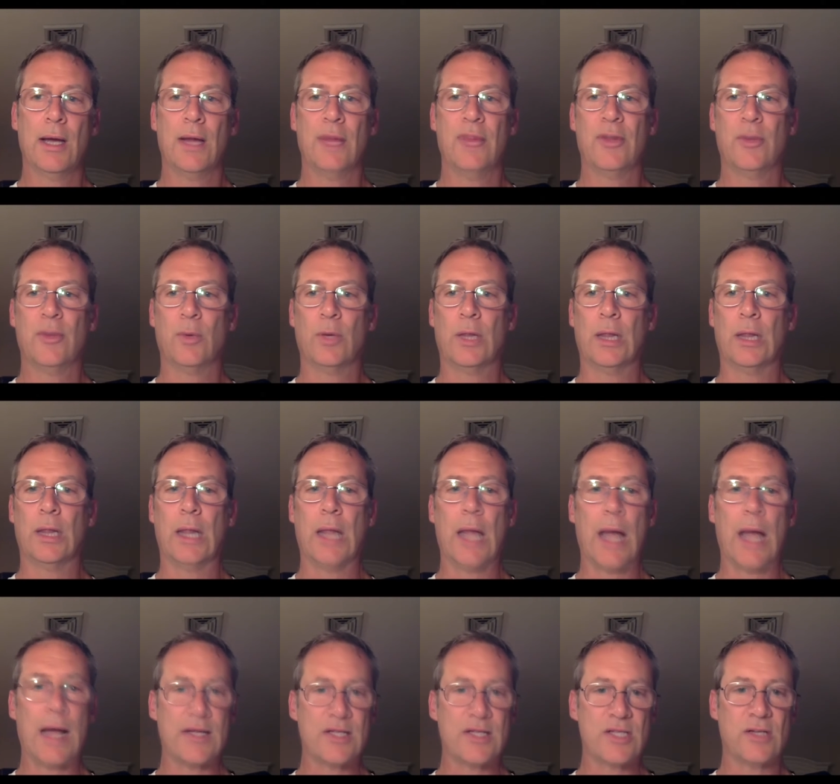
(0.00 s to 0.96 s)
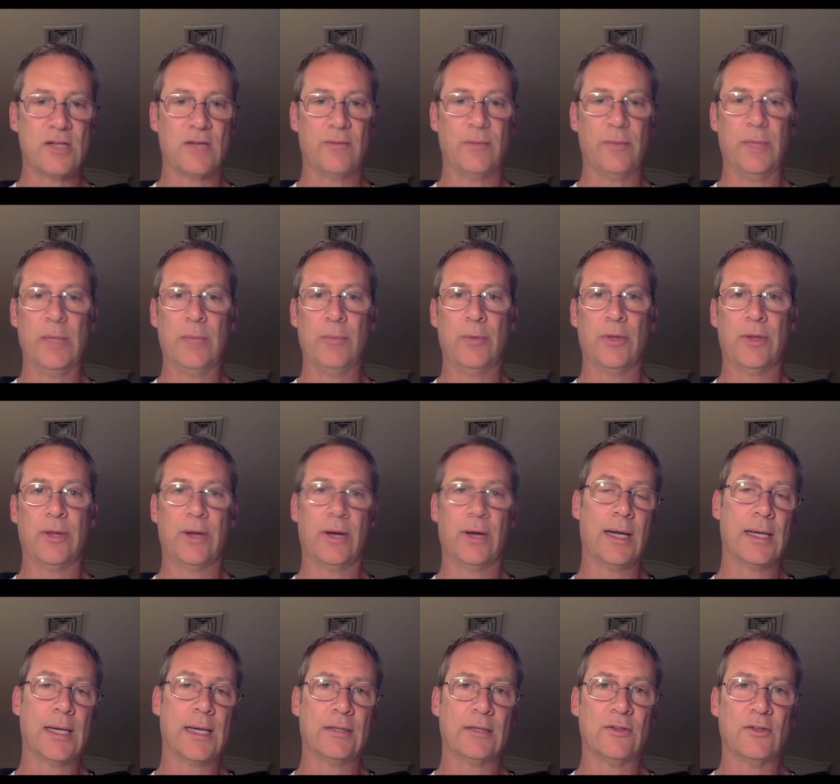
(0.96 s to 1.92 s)
there were lots of people there
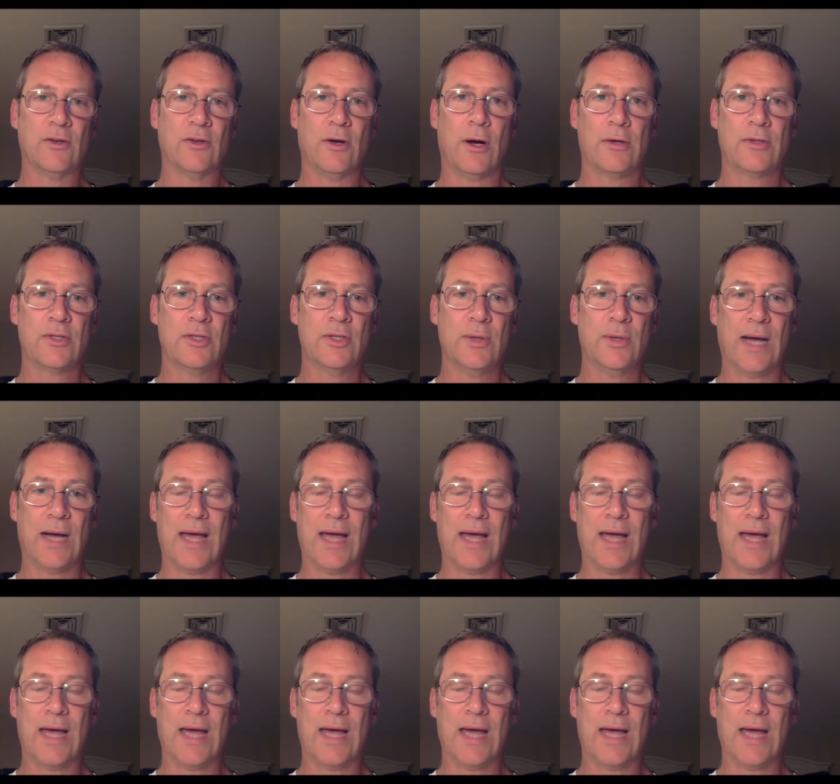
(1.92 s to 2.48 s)
I got to talk to.